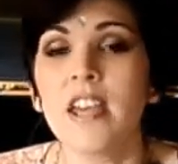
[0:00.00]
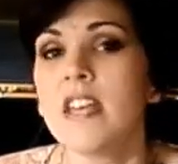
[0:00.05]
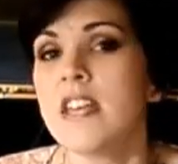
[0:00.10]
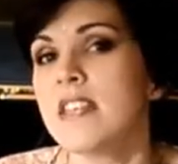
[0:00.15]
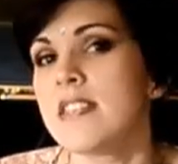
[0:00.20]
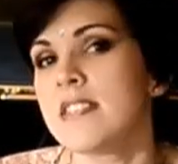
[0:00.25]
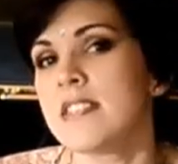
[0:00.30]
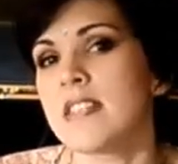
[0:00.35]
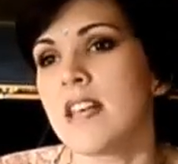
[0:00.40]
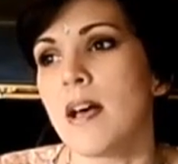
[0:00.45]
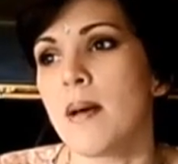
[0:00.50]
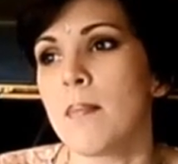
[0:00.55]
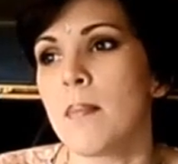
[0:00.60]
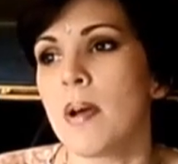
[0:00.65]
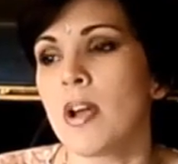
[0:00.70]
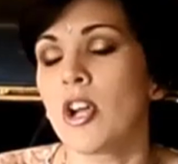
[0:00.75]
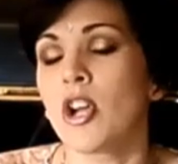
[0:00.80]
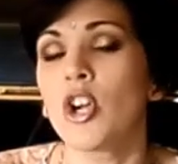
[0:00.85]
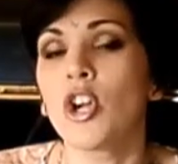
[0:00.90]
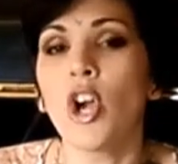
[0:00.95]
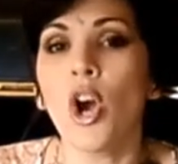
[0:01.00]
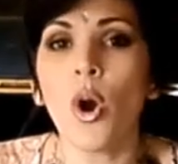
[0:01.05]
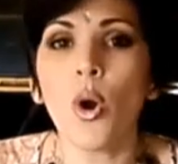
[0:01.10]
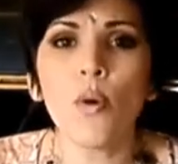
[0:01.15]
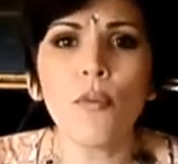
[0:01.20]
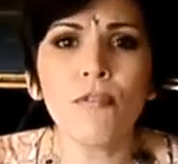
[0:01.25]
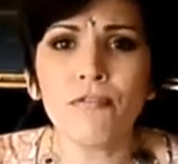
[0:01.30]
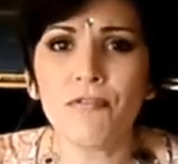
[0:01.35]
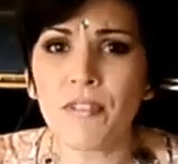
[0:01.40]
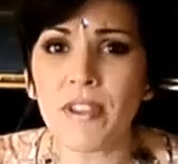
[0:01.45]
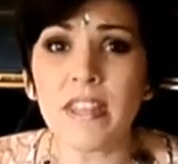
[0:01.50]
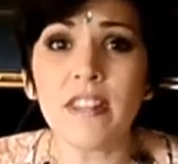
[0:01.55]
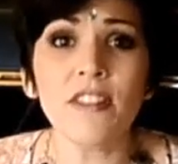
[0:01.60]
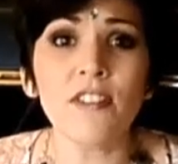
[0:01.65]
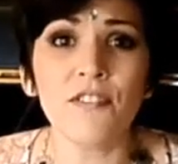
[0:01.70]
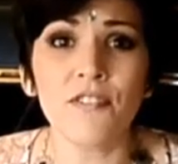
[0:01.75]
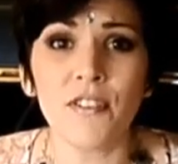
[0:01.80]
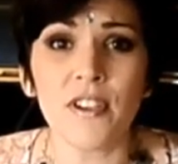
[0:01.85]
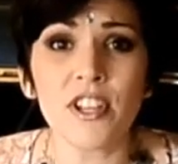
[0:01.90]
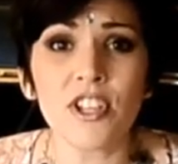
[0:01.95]
some go feed the
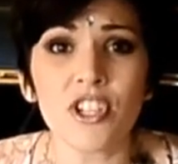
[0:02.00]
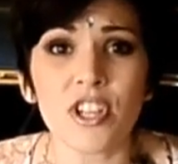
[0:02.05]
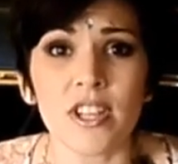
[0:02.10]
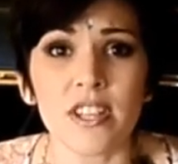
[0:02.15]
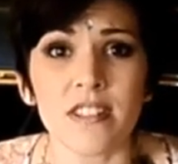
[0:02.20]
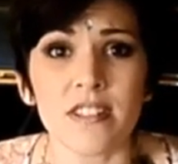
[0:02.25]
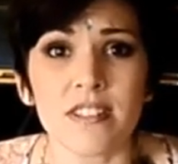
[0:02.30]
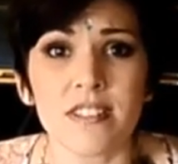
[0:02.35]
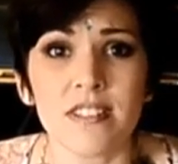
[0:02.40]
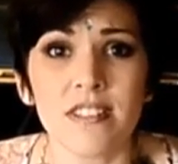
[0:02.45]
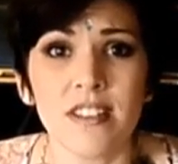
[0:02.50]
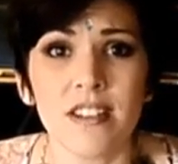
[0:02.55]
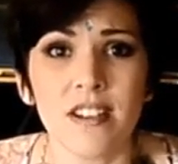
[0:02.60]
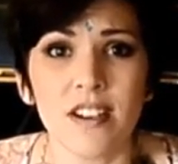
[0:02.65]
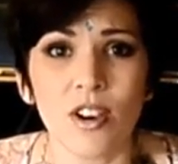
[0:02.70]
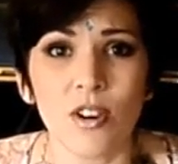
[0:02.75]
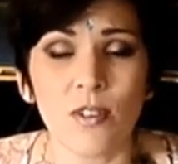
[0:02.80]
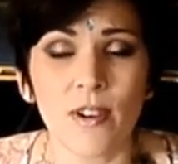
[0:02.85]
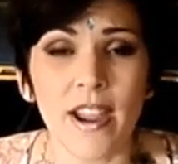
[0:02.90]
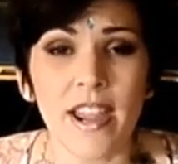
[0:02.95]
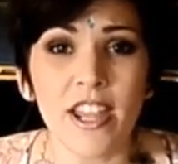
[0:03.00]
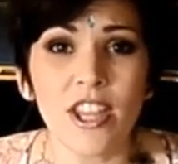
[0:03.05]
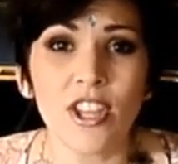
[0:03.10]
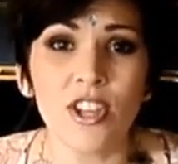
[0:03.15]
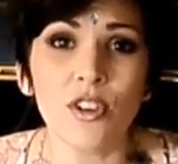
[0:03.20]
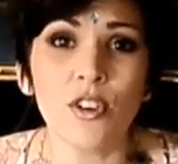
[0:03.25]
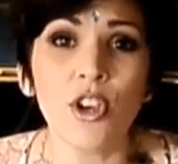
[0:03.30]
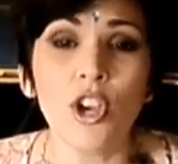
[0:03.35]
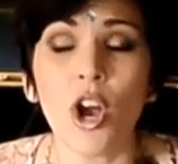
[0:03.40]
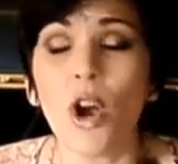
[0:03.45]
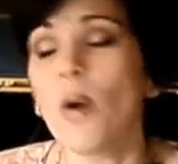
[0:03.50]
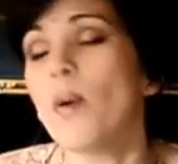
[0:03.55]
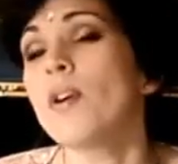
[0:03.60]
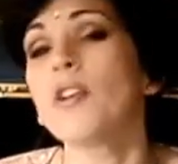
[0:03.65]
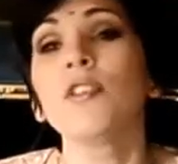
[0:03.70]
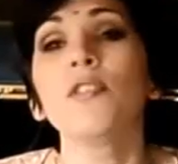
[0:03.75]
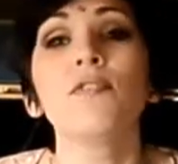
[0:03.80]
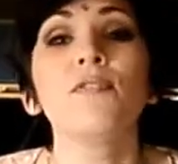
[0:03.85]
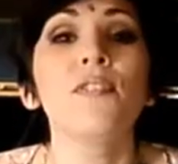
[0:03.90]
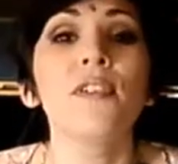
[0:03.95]
fishes, all right? You go and
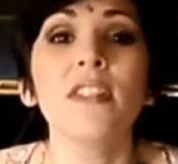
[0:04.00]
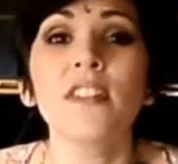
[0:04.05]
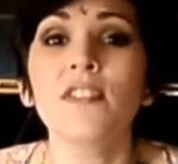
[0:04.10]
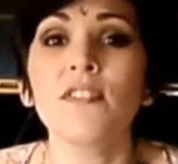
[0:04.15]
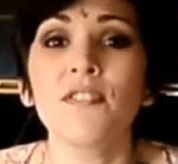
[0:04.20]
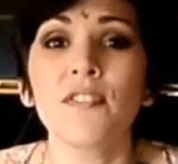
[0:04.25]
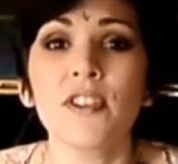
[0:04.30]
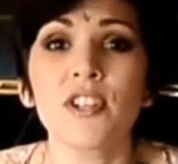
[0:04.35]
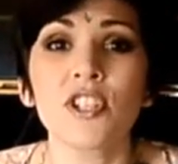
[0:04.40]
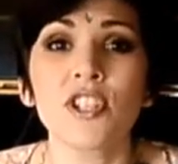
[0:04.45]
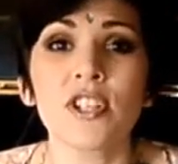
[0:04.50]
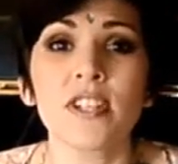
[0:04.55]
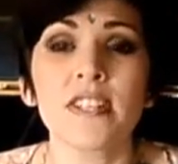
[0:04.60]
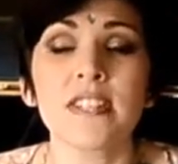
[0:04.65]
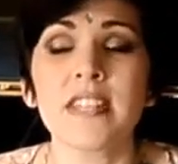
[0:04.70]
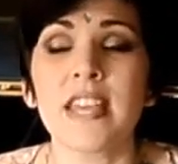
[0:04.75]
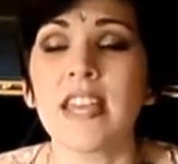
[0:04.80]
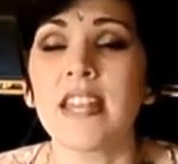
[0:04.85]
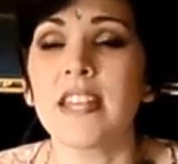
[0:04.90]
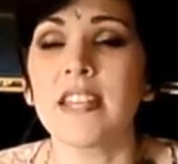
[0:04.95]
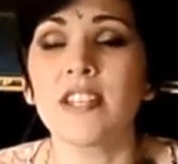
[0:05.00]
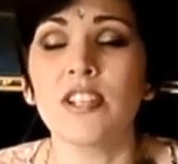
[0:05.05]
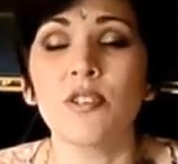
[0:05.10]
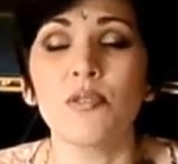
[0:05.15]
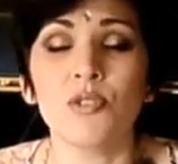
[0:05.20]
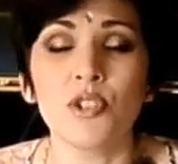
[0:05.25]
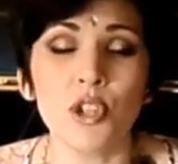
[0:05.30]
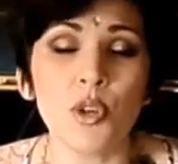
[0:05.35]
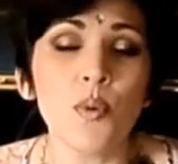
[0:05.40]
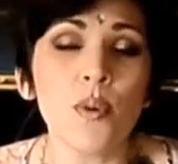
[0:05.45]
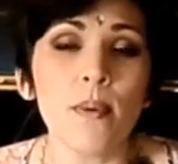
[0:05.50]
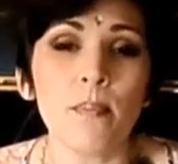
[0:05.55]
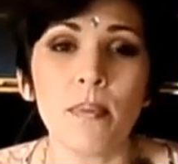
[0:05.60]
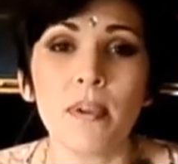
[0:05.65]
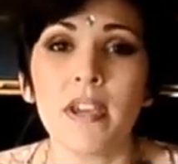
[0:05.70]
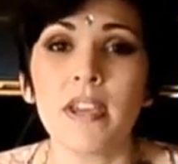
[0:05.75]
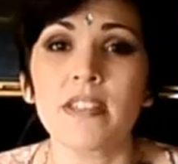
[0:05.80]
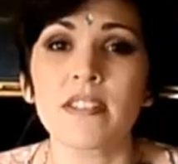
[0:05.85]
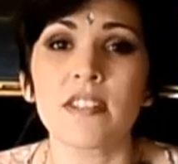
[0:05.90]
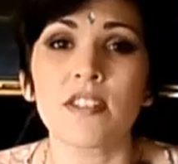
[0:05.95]
you feed the fishes and you do it
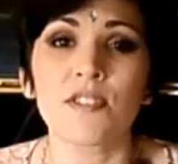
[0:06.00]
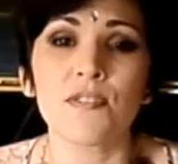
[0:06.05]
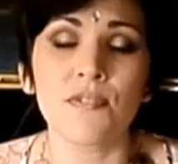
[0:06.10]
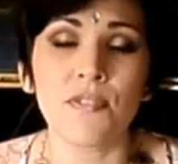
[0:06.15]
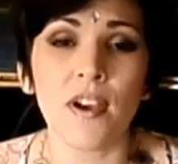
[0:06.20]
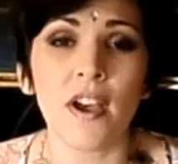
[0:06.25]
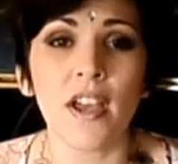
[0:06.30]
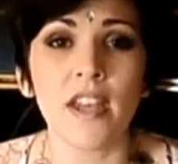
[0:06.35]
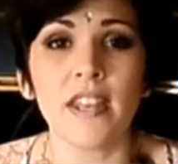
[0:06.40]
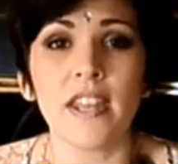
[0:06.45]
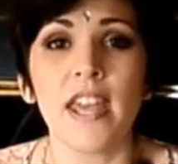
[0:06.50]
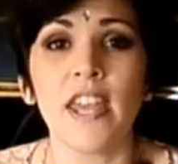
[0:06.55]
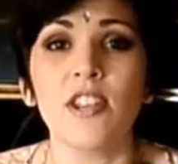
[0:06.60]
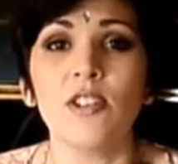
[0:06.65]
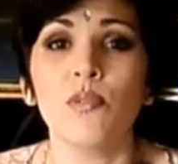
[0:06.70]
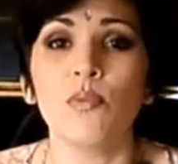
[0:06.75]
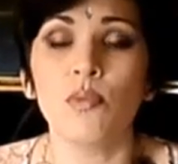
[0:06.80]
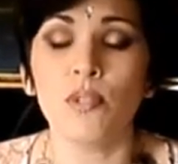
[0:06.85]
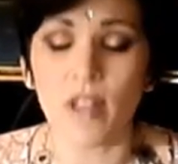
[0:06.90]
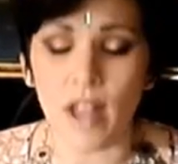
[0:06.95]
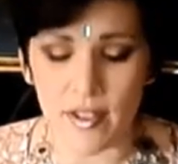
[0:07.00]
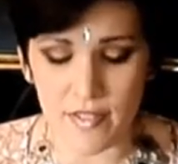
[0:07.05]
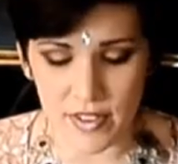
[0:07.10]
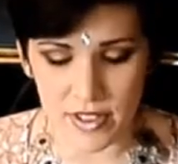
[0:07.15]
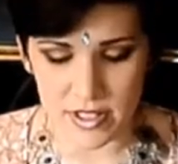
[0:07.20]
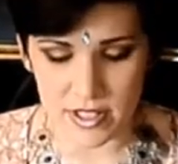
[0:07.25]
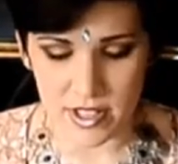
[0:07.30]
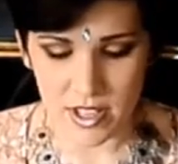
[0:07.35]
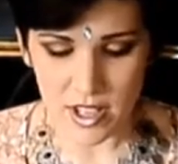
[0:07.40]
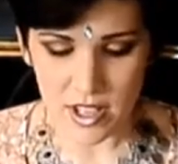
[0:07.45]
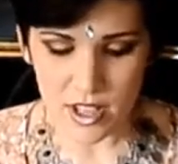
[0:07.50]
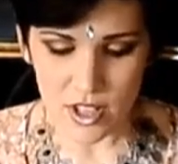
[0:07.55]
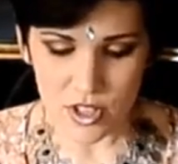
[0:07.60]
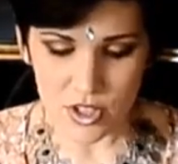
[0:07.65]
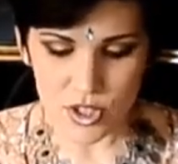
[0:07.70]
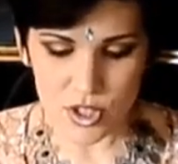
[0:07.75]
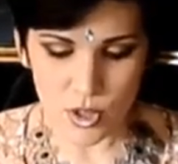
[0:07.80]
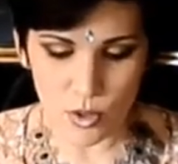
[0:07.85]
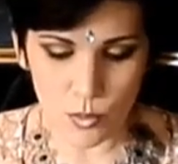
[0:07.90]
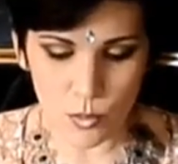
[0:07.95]
because it's fun and you love it.
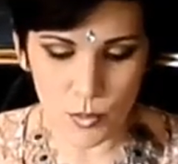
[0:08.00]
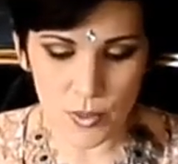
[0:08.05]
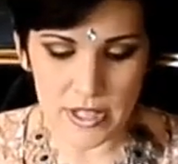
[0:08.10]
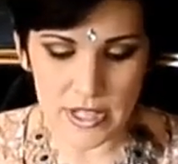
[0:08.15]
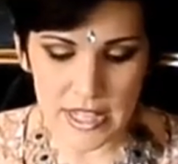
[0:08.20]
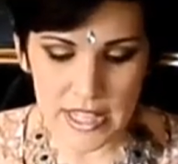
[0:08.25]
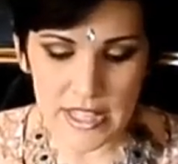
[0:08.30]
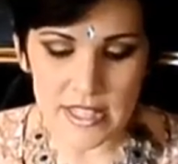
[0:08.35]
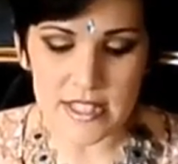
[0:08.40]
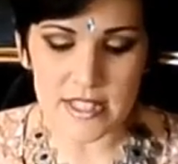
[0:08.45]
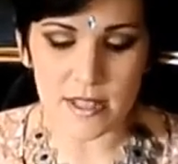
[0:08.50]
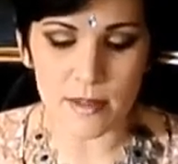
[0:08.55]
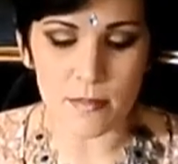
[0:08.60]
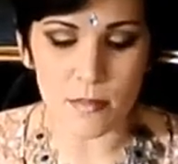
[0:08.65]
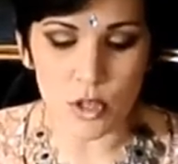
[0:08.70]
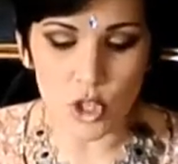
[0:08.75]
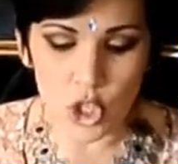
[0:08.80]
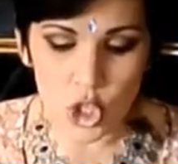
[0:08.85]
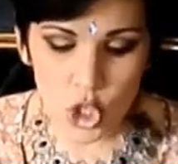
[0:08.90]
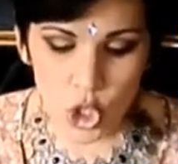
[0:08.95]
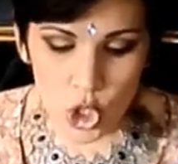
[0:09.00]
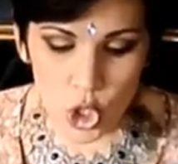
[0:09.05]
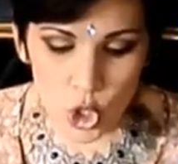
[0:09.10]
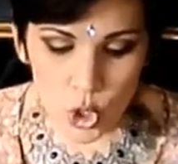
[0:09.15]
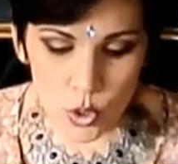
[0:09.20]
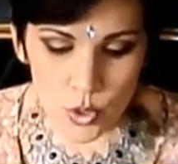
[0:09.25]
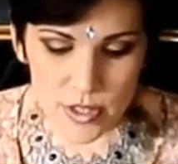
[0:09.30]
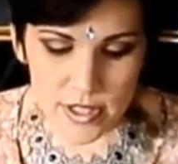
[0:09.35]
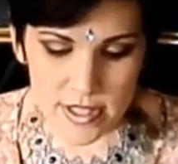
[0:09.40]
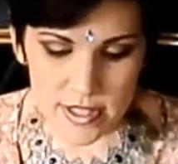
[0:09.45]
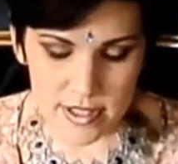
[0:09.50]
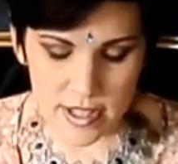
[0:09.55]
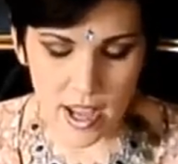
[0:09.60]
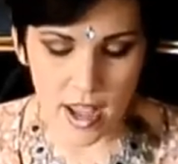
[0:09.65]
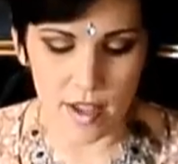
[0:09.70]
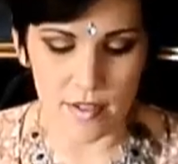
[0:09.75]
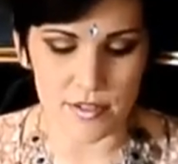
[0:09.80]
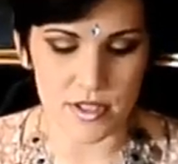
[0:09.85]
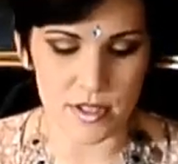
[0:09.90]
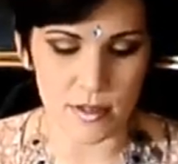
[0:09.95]
So we need some new
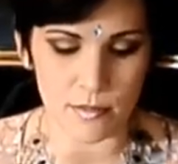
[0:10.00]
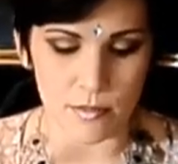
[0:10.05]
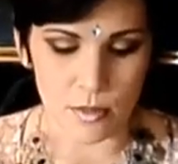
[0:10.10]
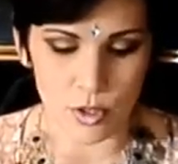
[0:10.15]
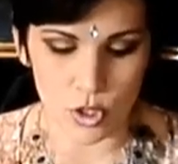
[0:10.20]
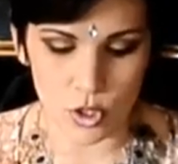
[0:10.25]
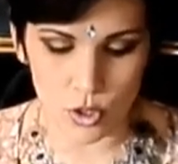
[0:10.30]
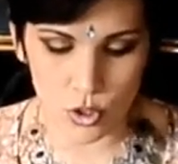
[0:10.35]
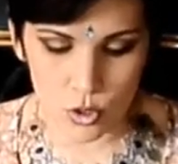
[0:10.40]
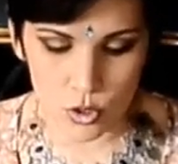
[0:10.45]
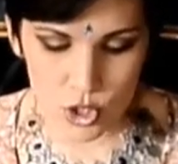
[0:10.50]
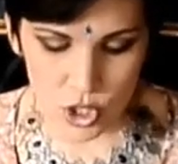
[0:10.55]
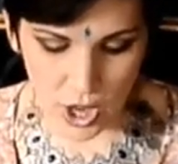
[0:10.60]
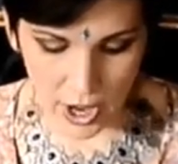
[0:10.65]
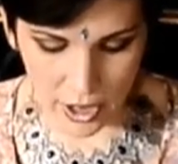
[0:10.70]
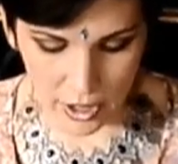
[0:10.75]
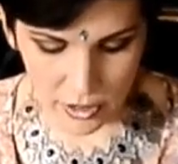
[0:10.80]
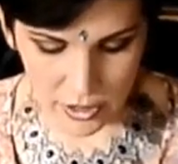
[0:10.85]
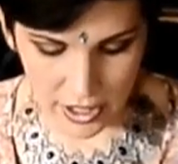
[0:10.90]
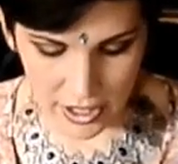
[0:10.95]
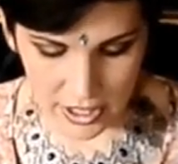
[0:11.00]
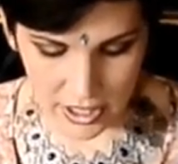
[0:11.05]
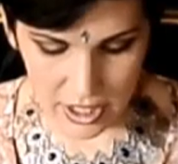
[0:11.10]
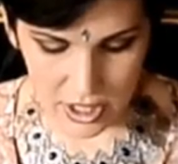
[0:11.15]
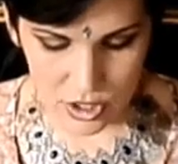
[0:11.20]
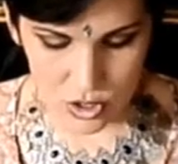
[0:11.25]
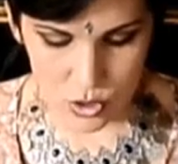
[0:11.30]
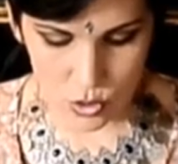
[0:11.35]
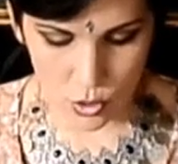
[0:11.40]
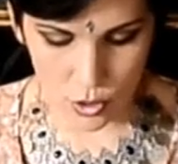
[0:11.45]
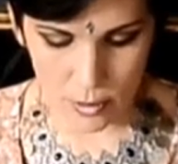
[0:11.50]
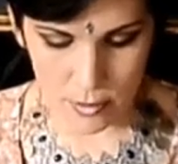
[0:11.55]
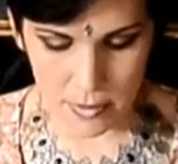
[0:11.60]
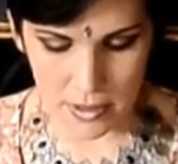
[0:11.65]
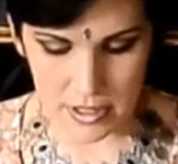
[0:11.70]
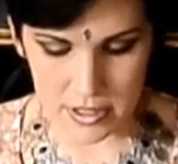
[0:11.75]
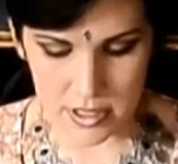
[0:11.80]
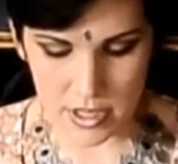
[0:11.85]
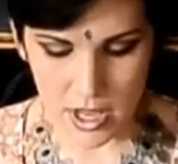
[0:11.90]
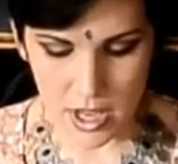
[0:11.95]
stuff, some new childlike
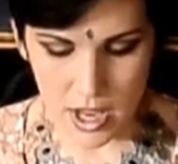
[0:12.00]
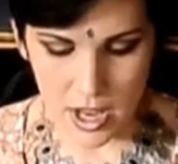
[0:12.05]
enjoyment.